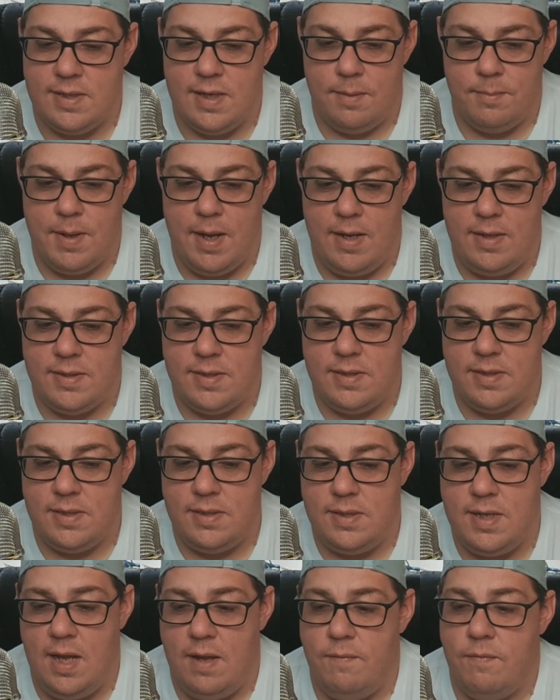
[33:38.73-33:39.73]
guys, this is
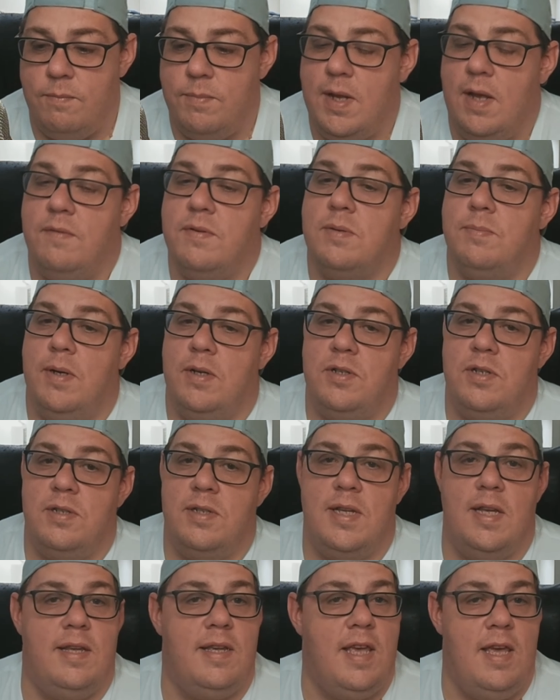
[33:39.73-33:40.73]
Dave from Dave's Dimension
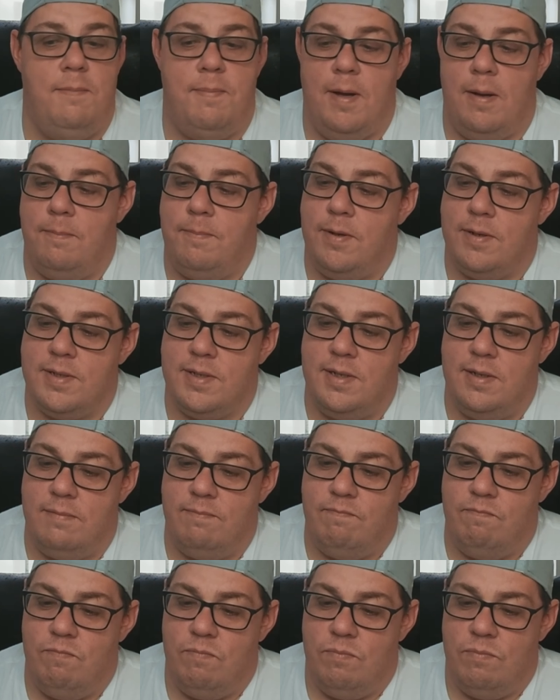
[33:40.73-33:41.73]
saying keep on busting,
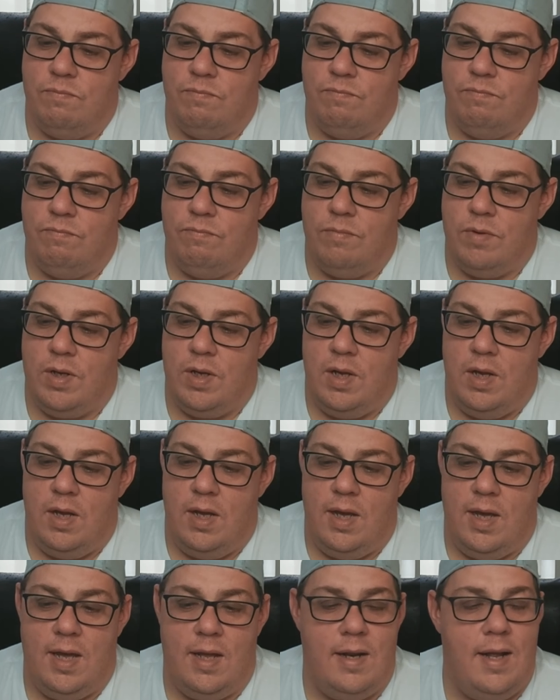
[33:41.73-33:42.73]

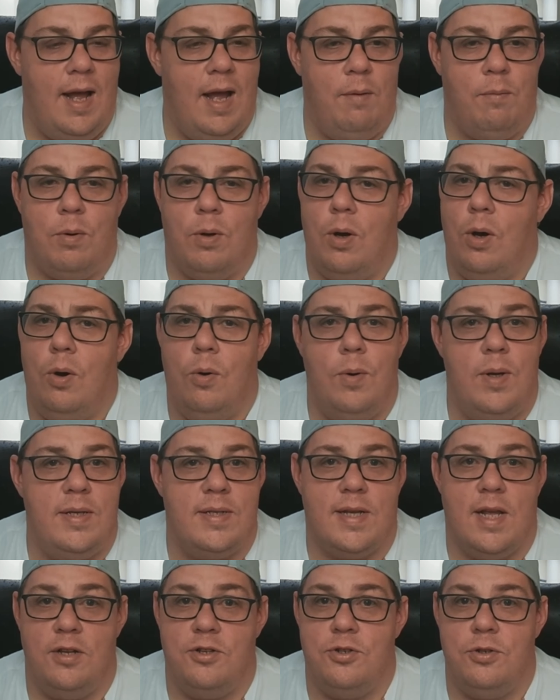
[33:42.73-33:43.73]
and I will always
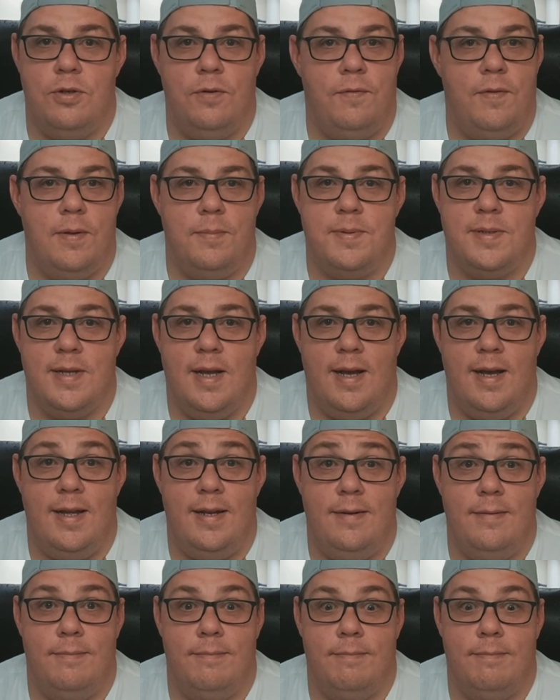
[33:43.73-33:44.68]
catch you on the flip side.